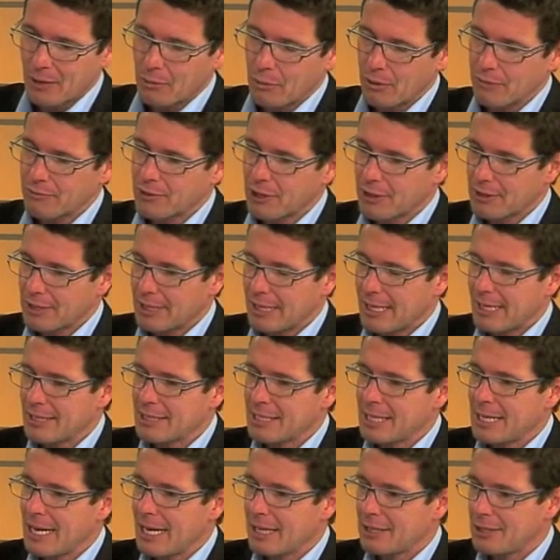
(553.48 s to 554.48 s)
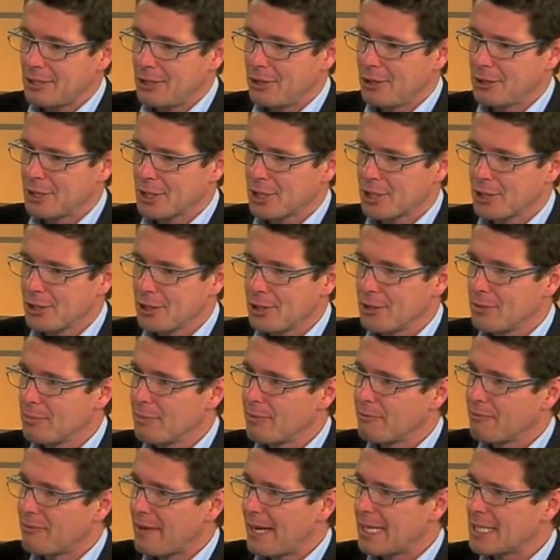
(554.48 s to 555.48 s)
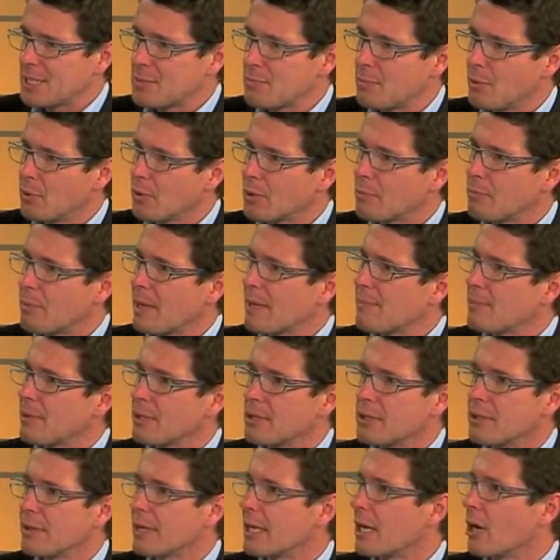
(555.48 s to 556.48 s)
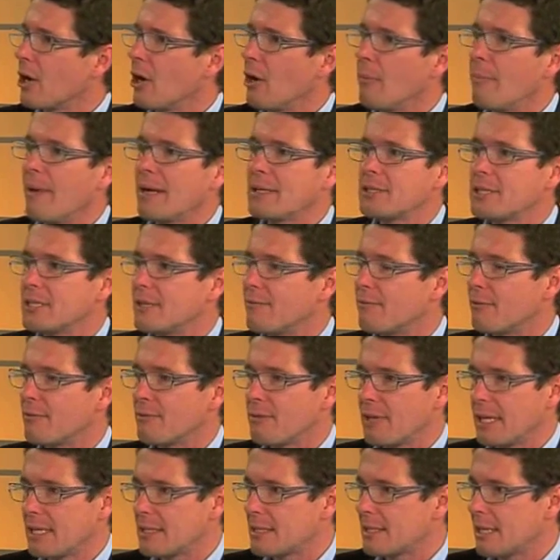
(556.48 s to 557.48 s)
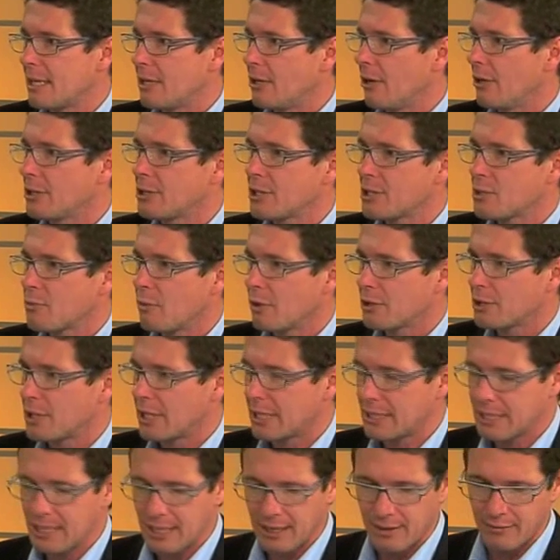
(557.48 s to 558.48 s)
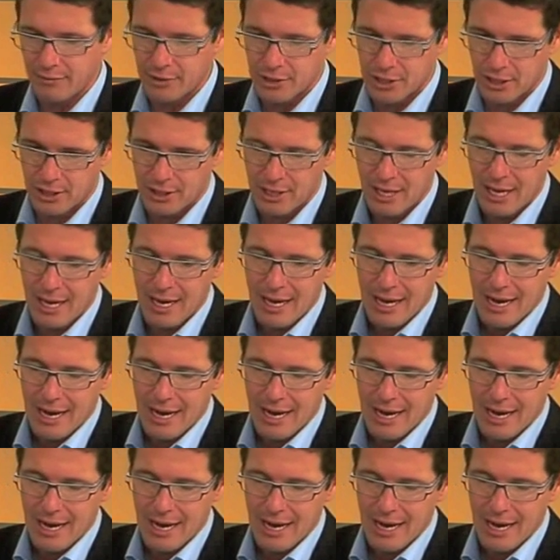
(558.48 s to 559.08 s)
We've got the internet, YouTube, Facebook. People are doing a whole bunch of different things. They're not just watching television.